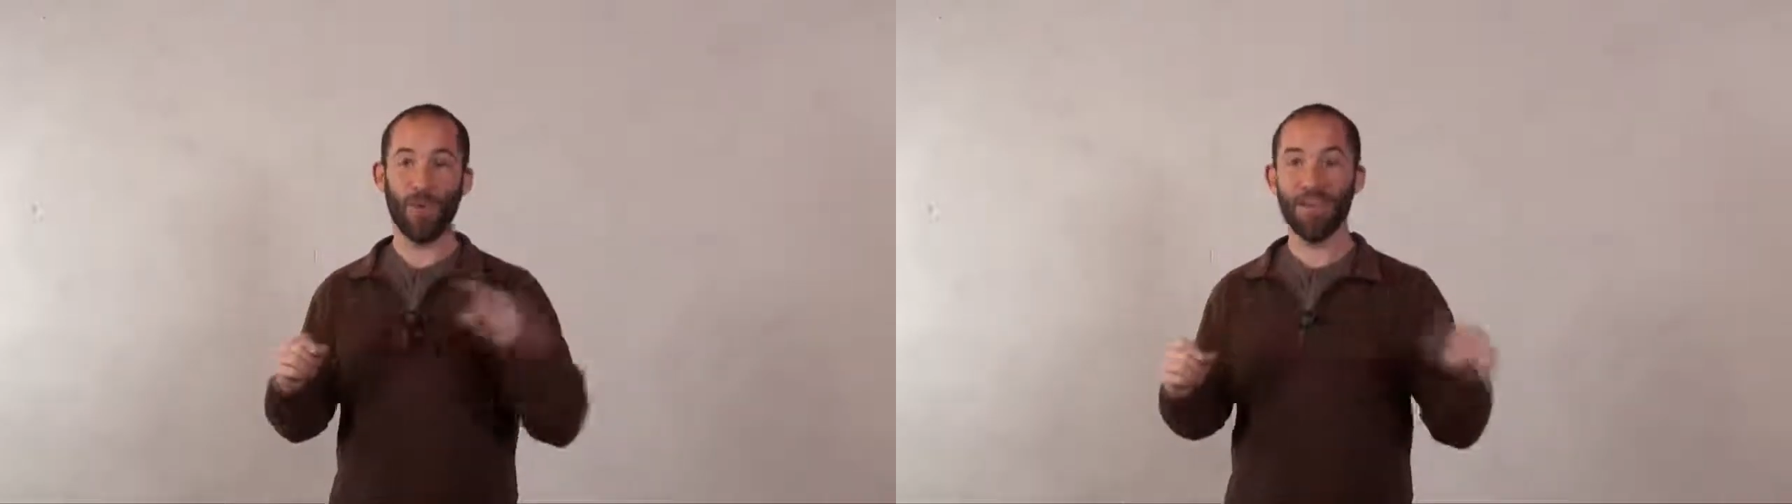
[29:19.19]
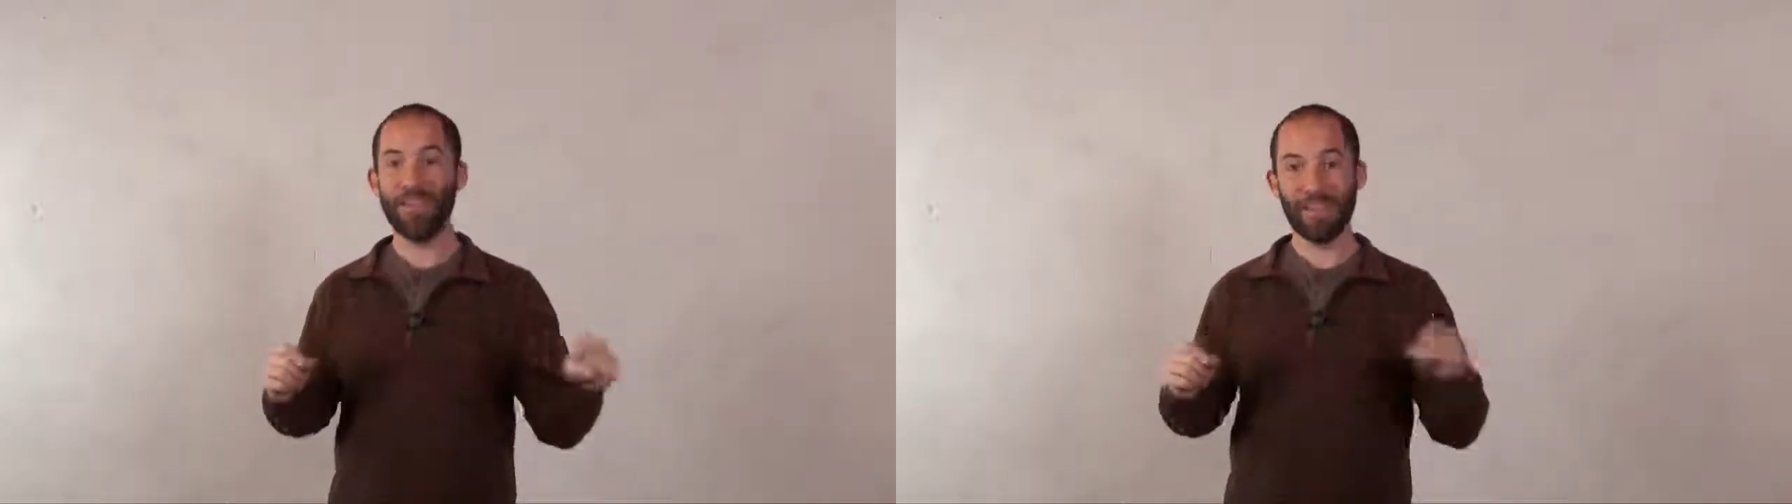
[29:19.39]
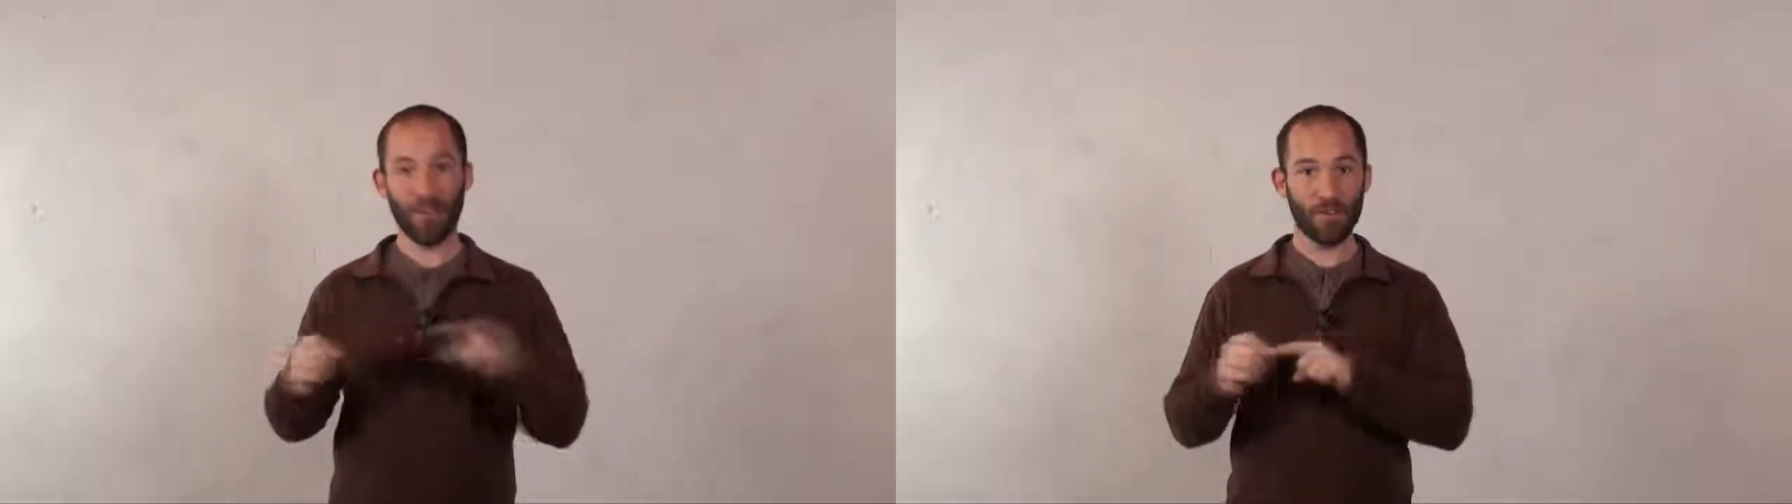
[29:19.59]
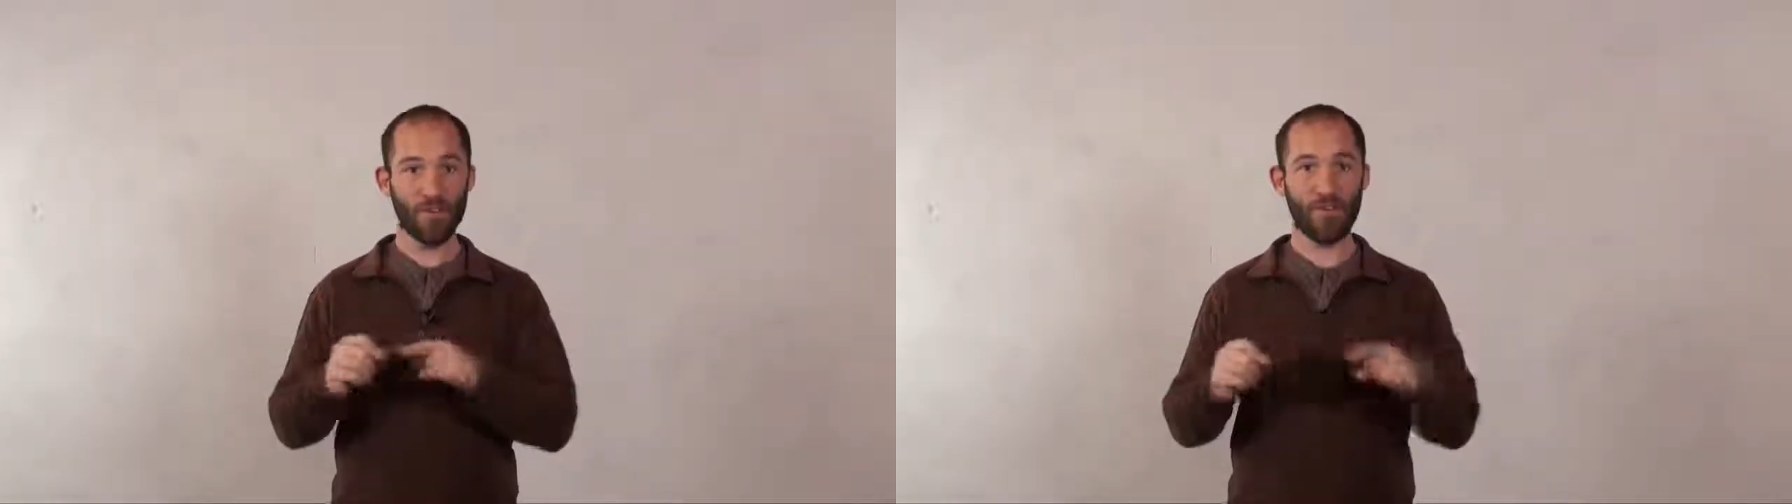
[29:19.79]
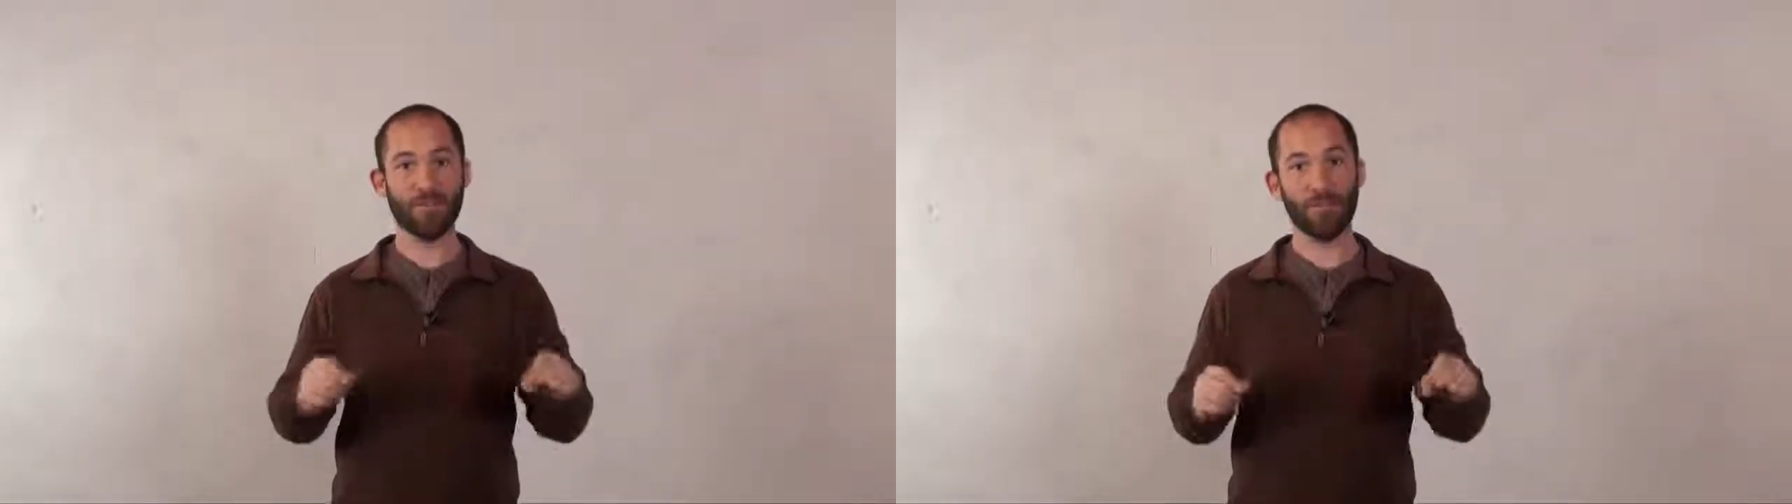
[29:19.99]
with their
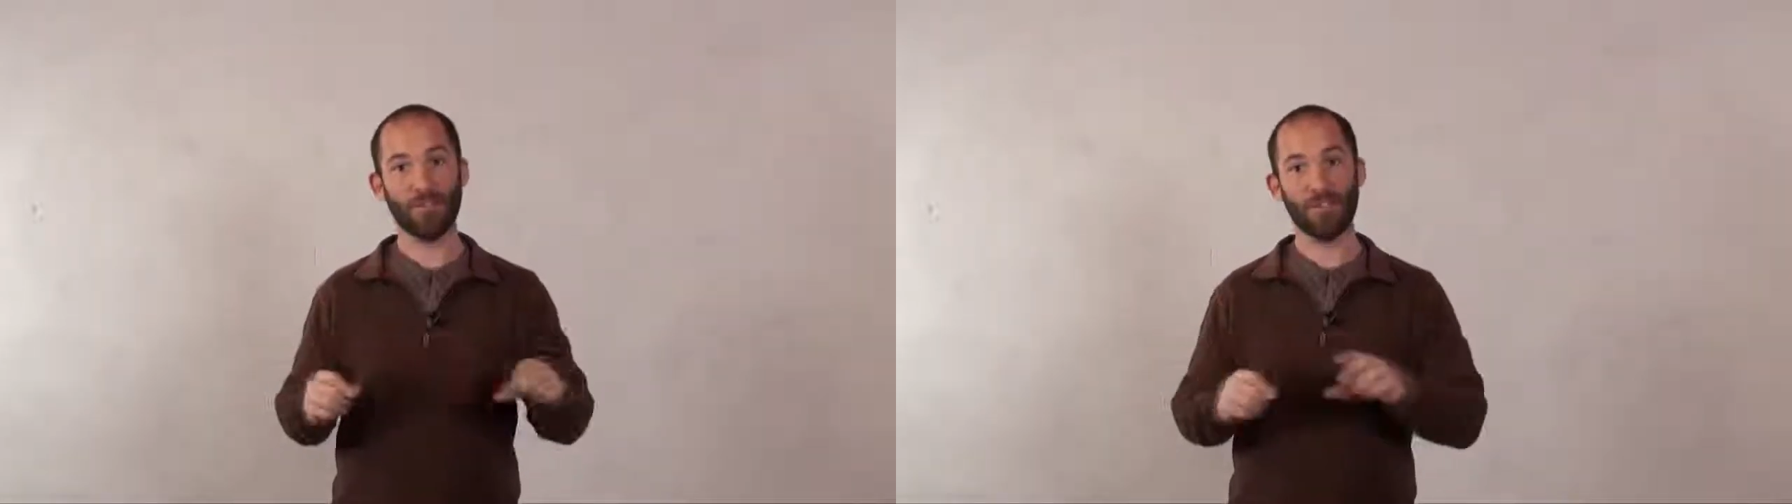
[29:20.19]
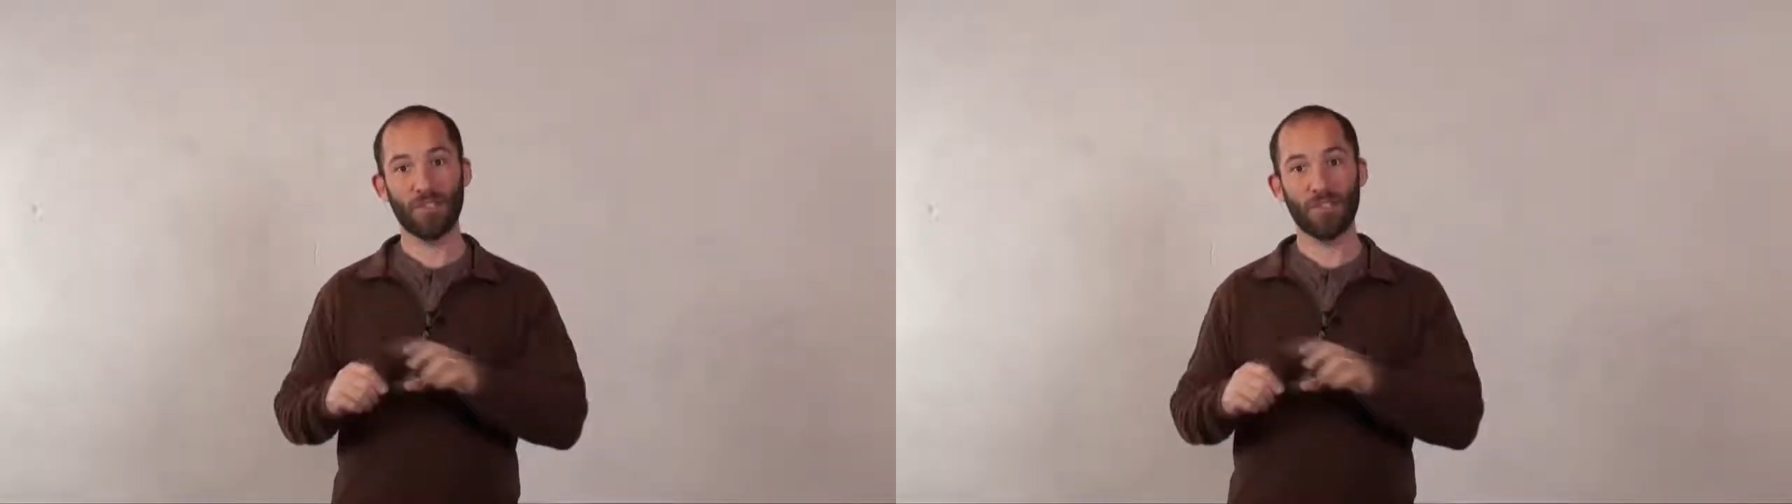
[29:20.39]
systems.